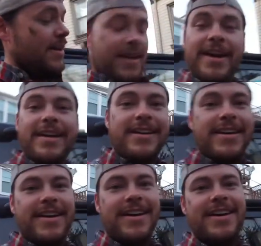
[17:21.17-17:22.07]
And
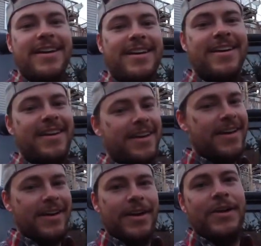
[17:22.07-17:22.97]

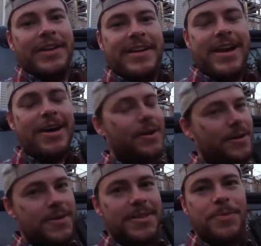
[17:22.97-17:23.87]
now
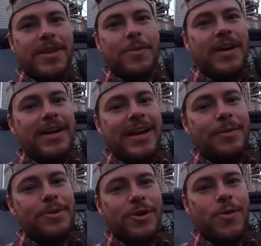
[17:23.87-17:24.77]
we just play the waiting game
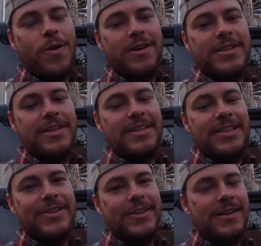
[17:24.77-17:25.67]
during quarantine
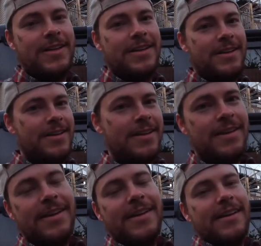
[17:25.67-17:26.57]
till
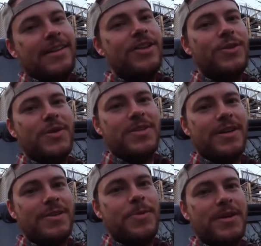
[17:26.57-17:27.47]
the new
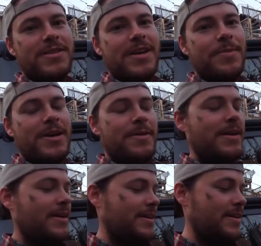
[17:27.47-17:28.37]
exhaust parts come on,
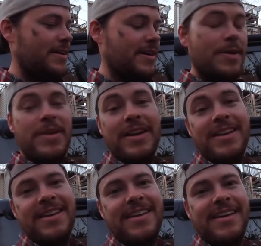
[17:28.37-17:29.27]
uh, come in.
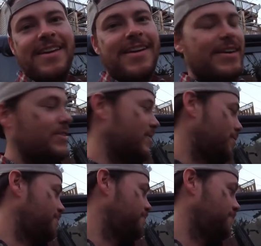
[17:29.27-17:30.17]
So
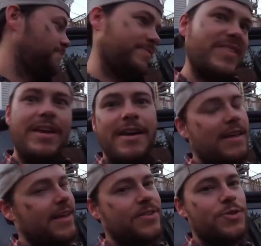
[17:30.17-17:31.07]

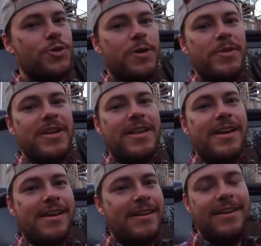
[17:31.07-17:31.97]
thanks for joining me
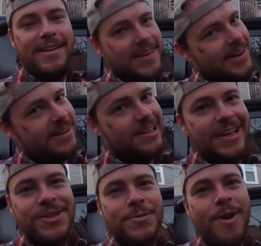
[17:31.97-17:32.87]
today, and I'll see
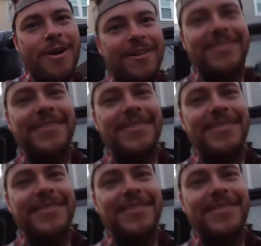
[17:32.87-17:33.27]
you tomorrow.